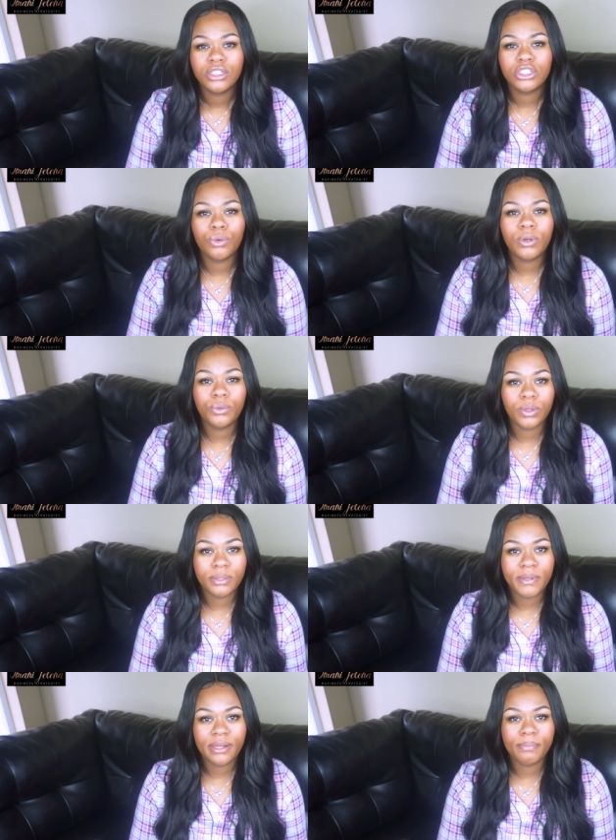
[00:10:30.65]
so with,
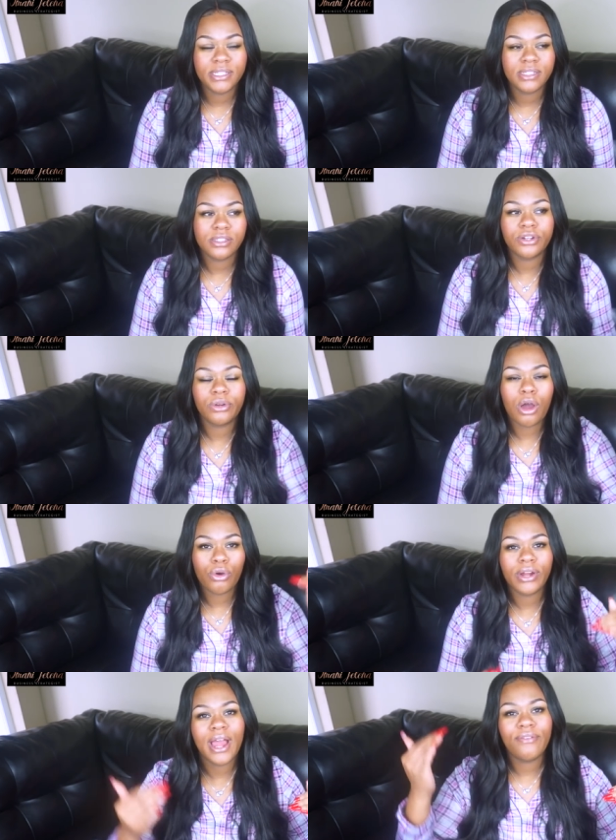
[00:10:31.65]
with being a business
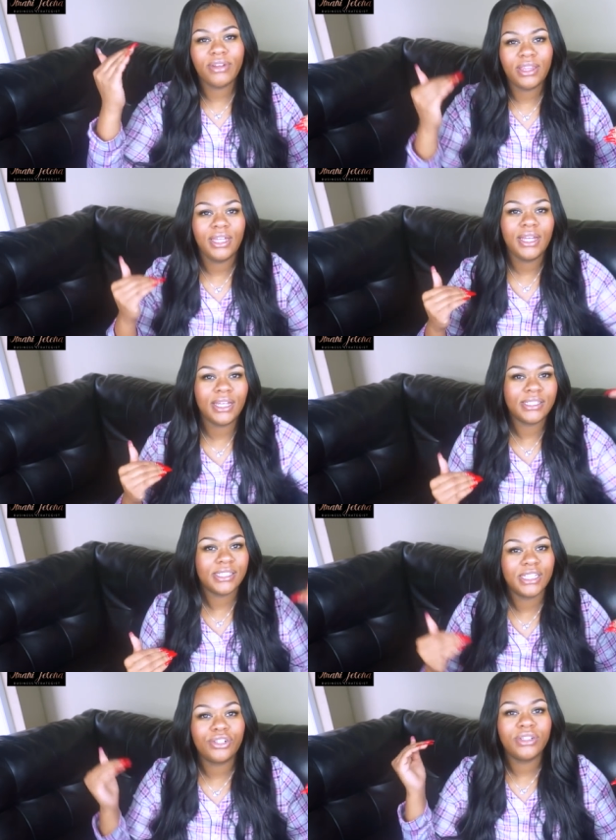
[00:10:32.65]
owner, everything is
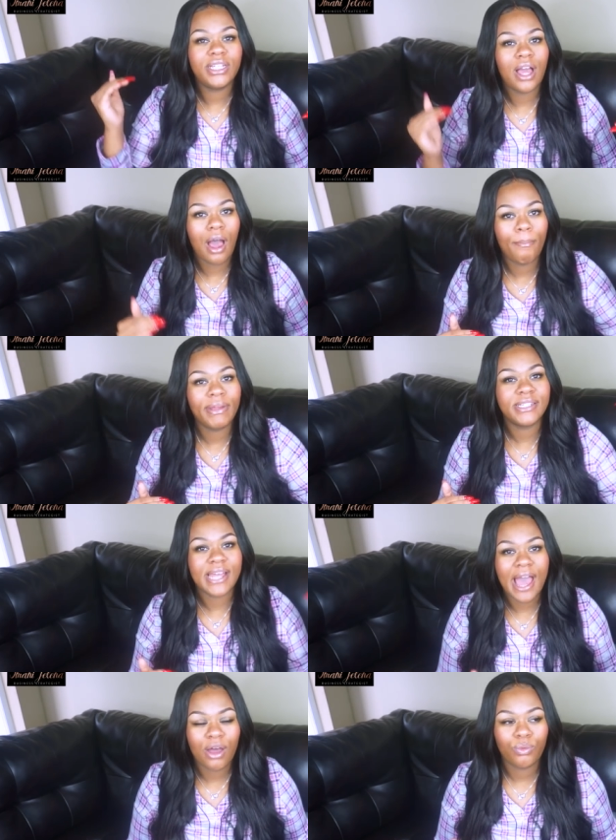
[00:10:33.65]
literally up and
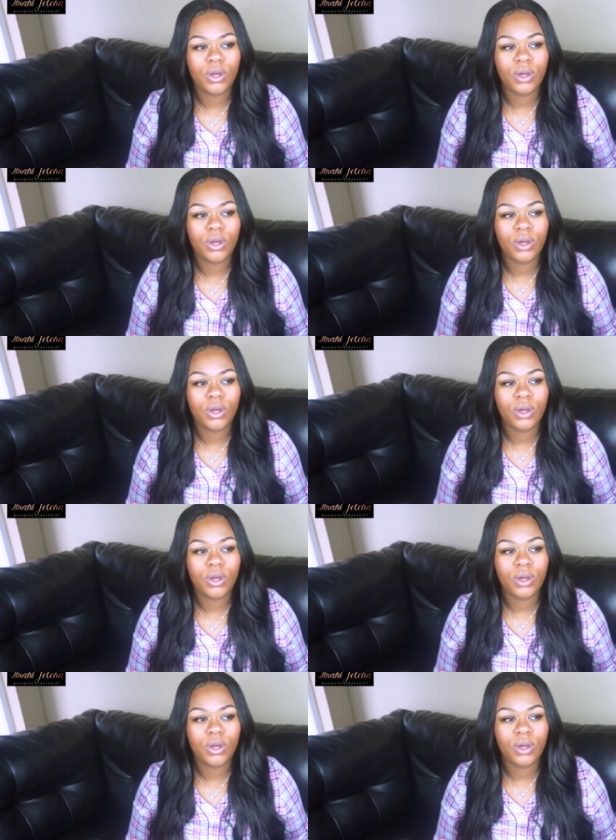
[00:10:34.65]
down.